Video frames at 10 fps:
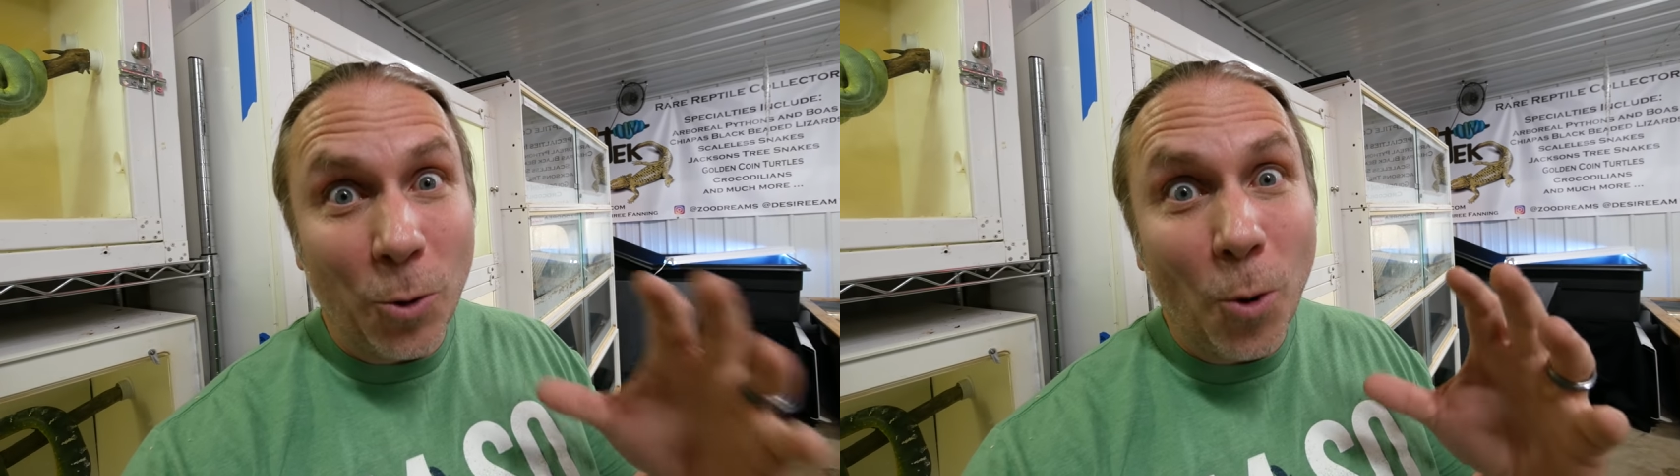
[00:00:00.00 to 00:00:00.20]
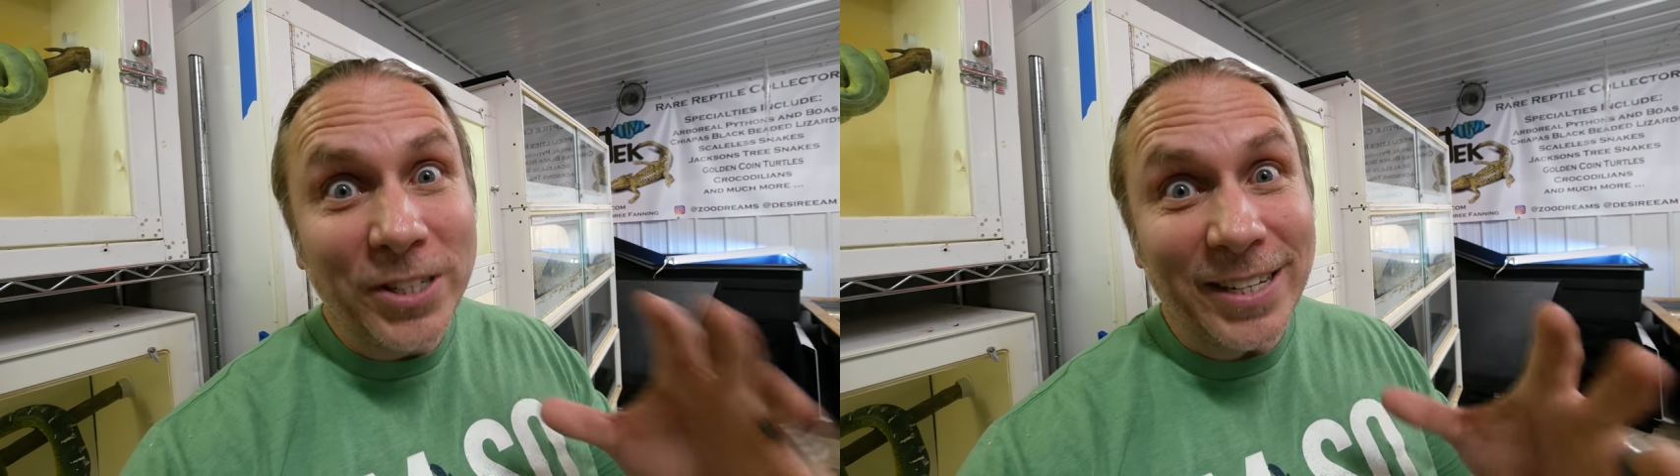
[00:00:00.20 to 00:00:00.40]

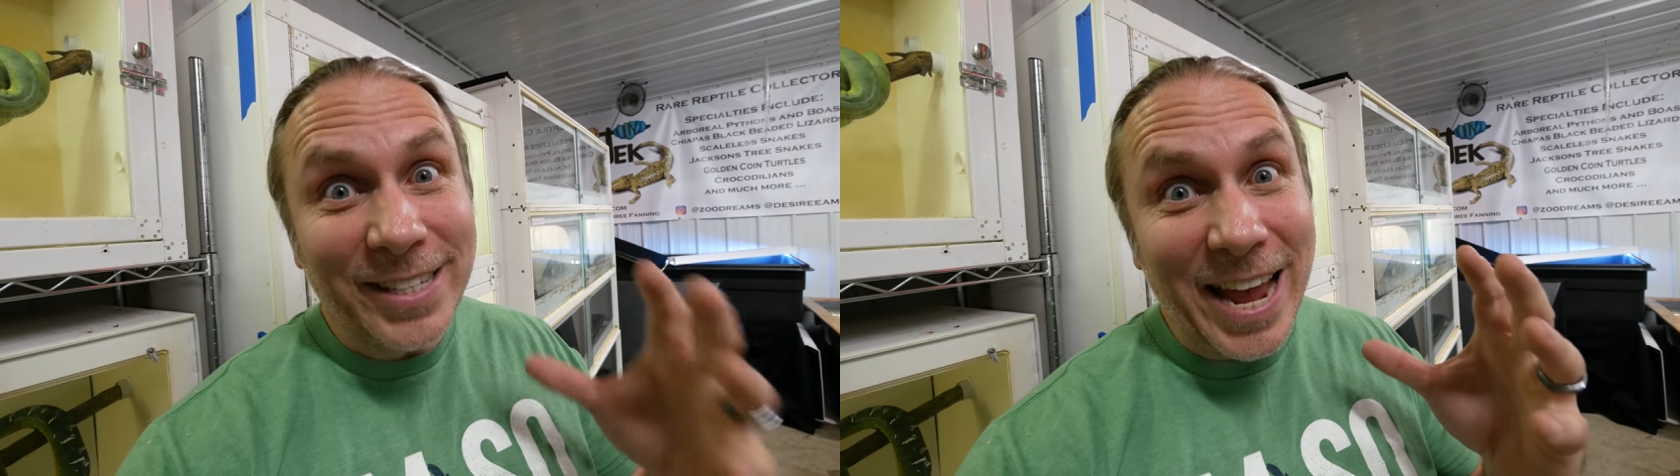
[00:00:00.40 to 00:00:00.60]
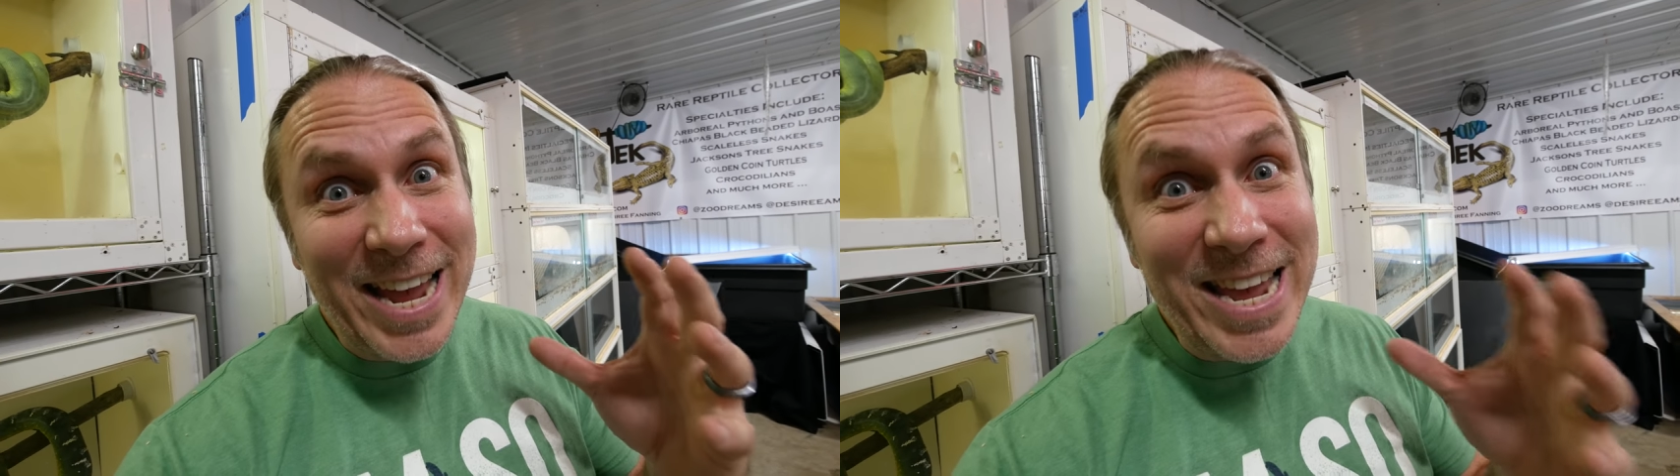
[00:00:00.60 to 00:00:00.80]
the ones that
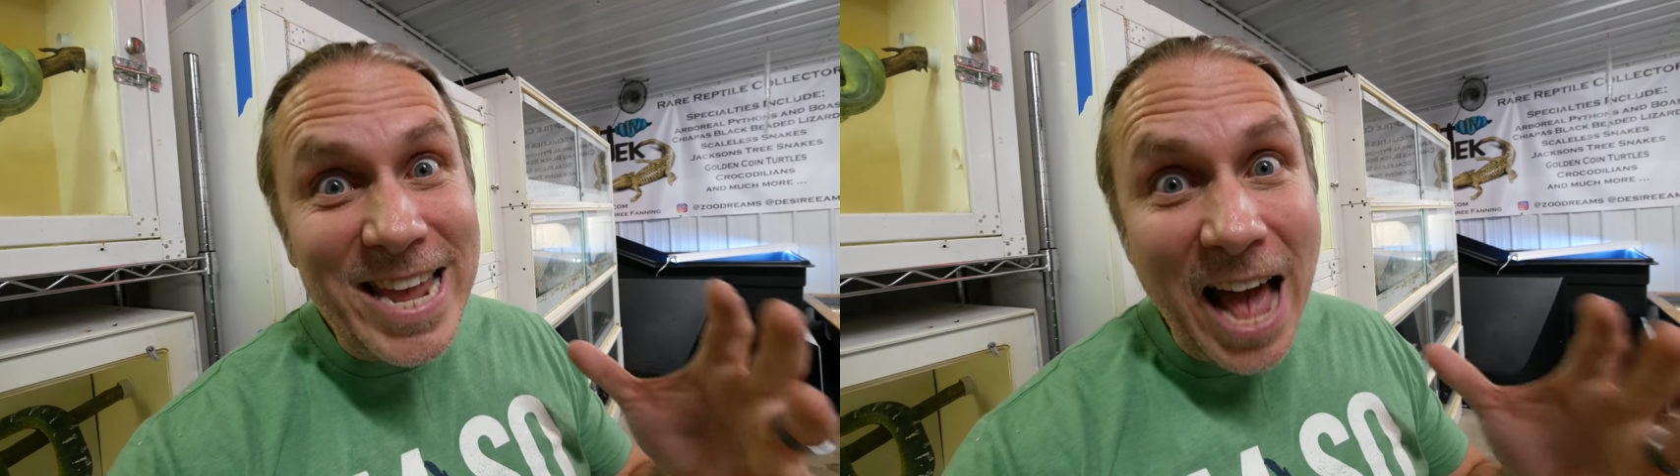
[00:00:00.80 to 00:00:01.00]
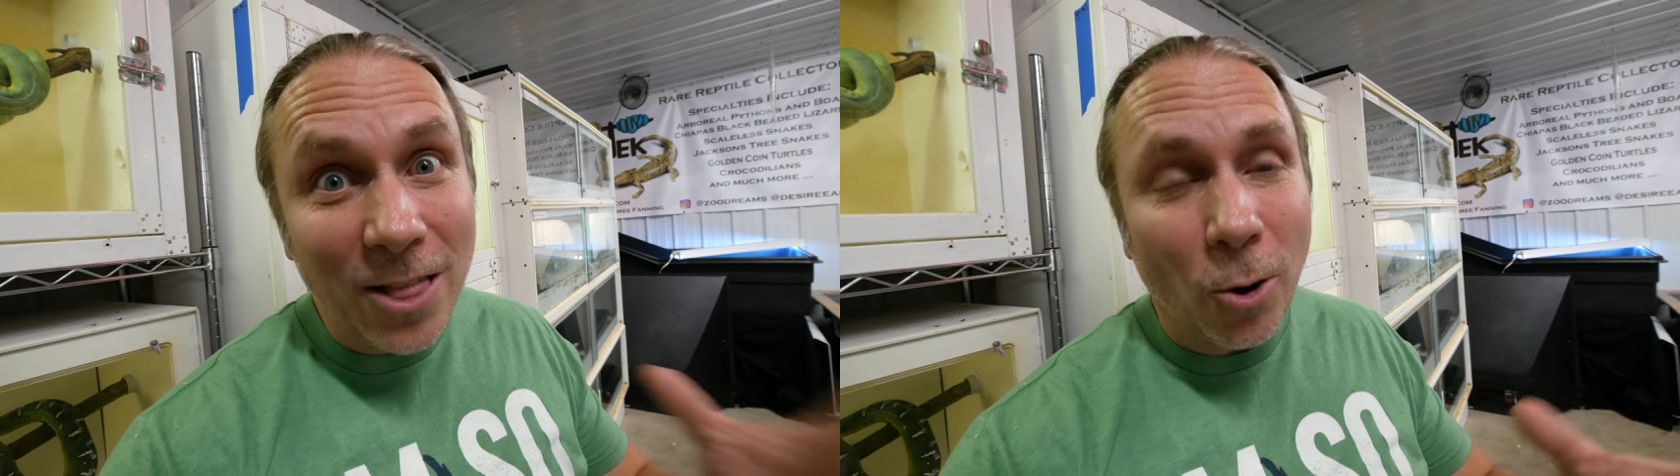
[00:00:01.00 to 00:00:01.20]
say
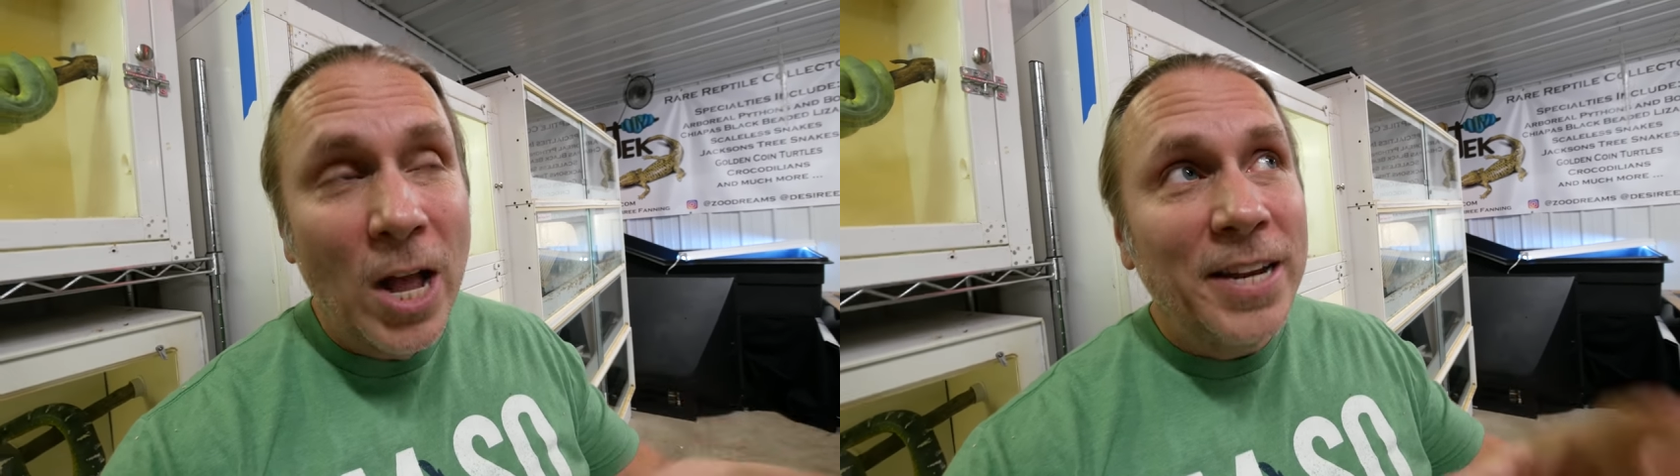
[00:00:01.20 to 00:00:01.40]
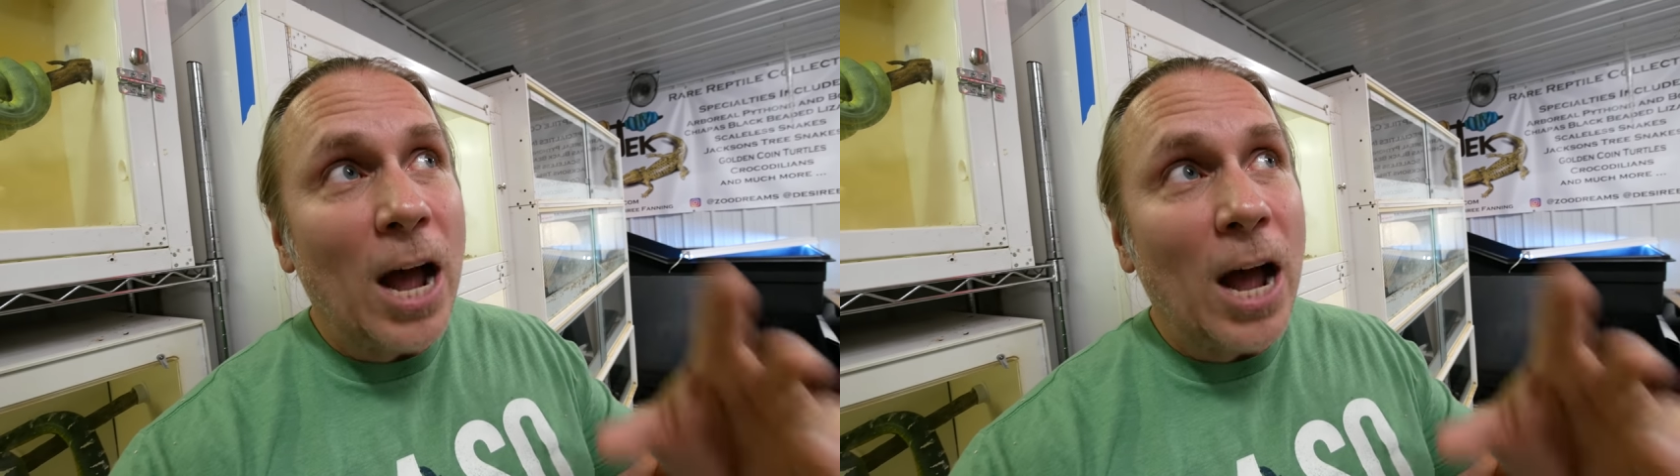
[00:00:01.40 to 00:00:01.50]
yellow.